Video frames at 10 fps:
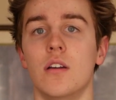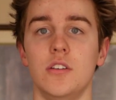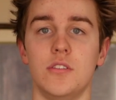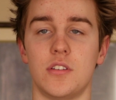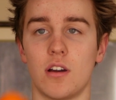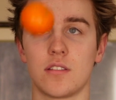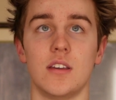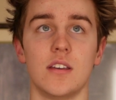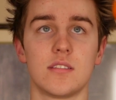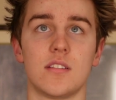you toss
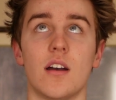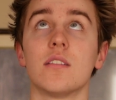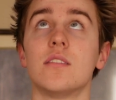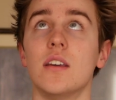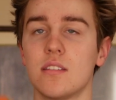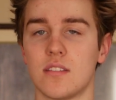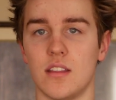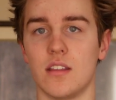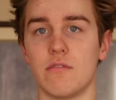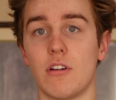this,
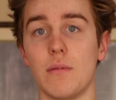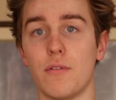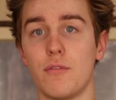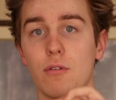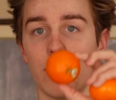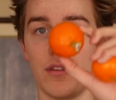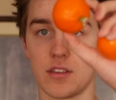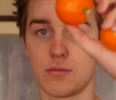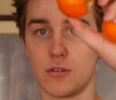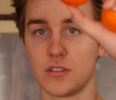and then right before
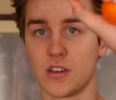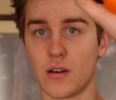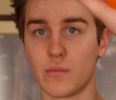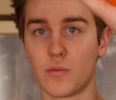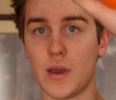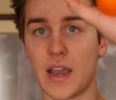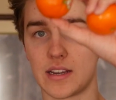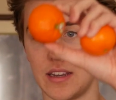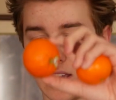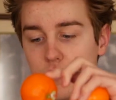this one comes
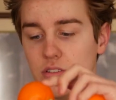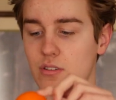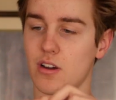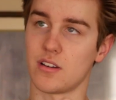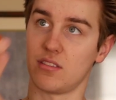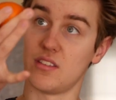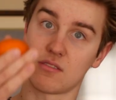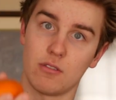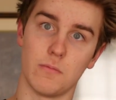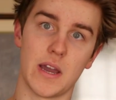back down, you toss
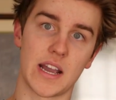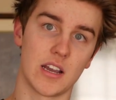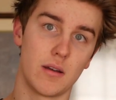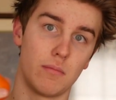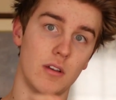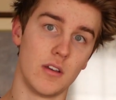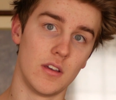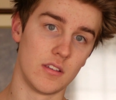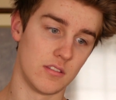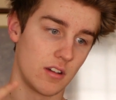this one back up.
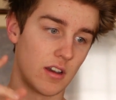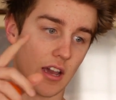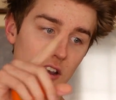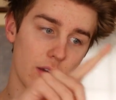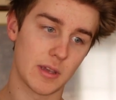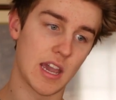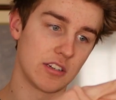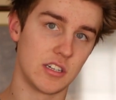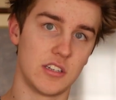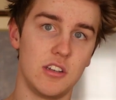So you're gonna end up
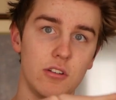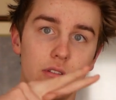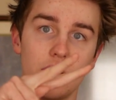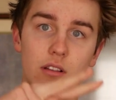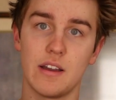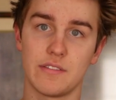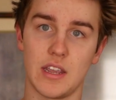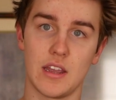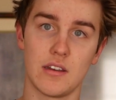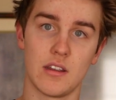catching 2 in the left
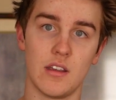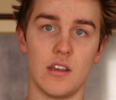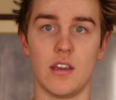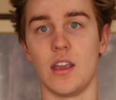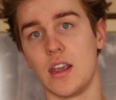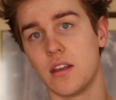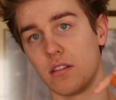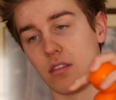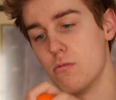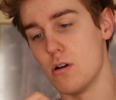hand and
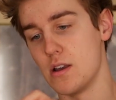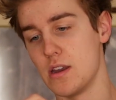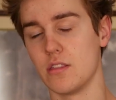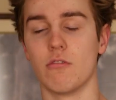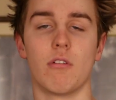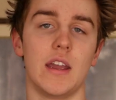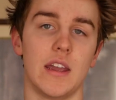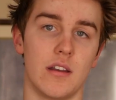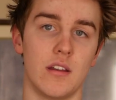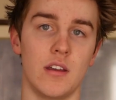1 in the right
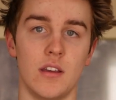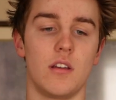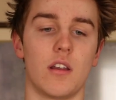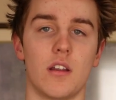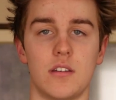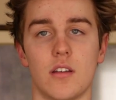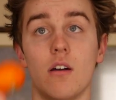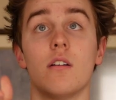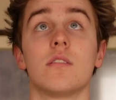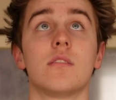hand. You're gonna
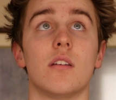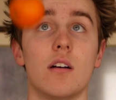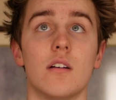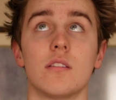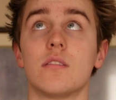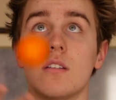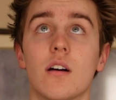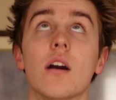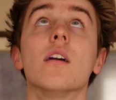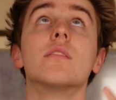toss, toss,
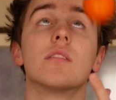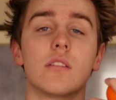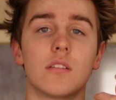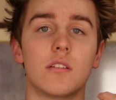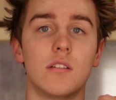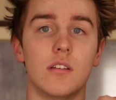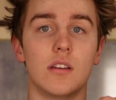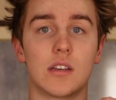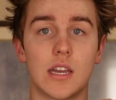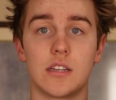toss,
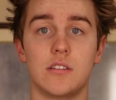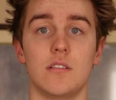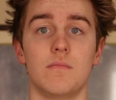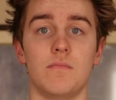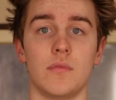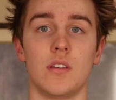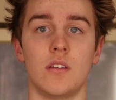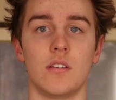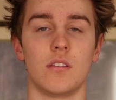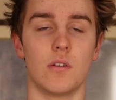and catch it.
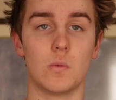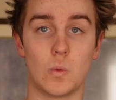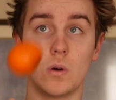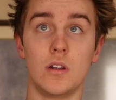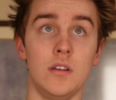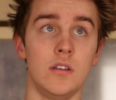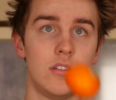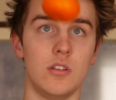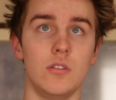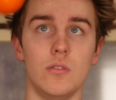So 1,
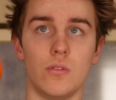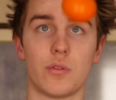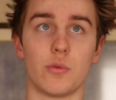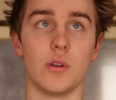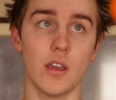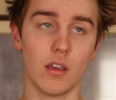2, 3.